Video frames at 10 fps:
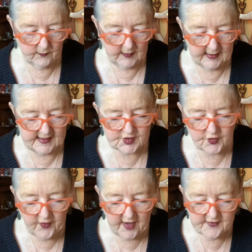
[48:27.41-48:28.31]
He
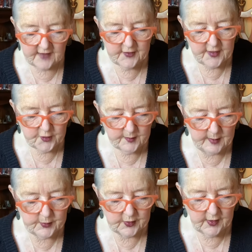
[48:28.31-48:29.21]
survived every other
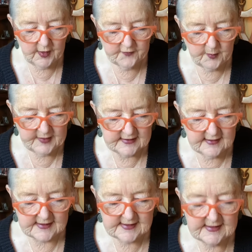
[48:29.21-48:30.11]
member of the
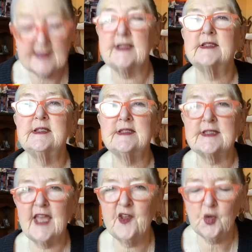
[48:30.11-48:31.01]
mid-1960s
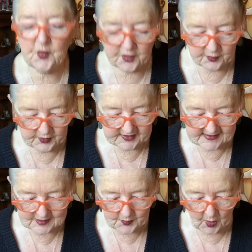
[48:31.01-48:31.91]
Kenilworth
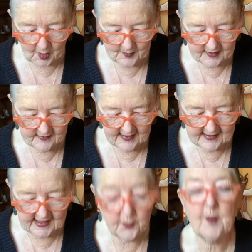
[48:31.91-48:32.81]
Police Department, and
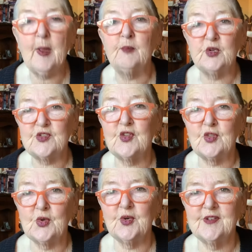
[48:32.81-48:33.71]
he remembers the
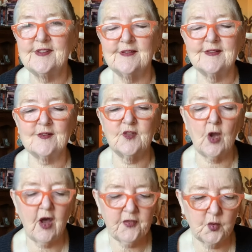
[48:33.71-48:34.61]
Thornsons. So the
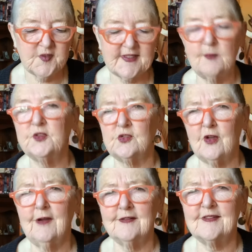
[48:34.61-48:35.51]
author was able to
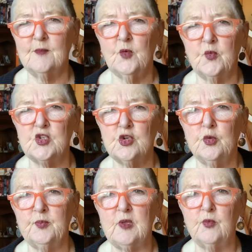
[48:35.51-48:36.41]
talk to some original
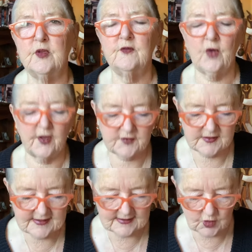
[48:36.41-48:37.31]
people involved in
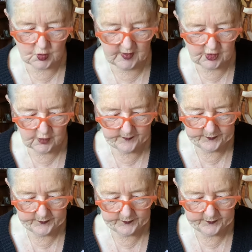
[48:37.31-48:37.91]
this situation.